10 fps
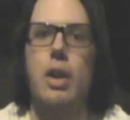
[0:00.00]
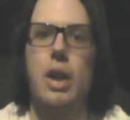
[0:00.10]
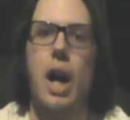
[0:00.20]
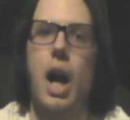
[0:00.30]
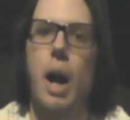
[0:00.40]

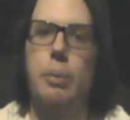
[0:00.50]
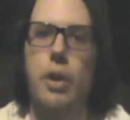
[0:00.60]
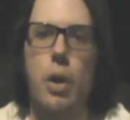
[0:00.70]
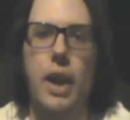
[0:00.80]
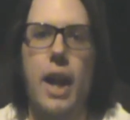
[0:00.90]

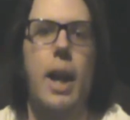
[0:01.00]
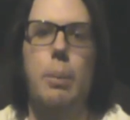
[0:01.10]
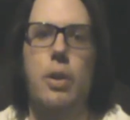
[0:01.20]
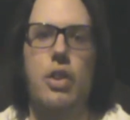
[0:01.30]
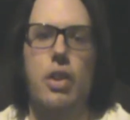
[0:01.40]
So yeah,
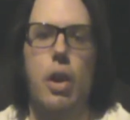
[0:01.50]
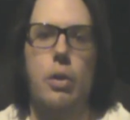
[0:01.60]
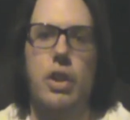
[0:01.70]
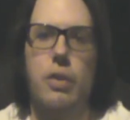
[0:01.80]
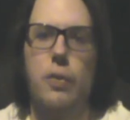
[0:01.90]
episode
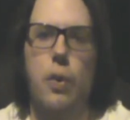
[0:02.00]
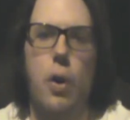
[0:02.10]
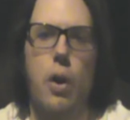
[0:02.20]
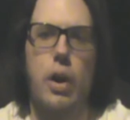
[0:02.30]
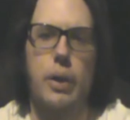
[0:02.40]
alone gets a 4.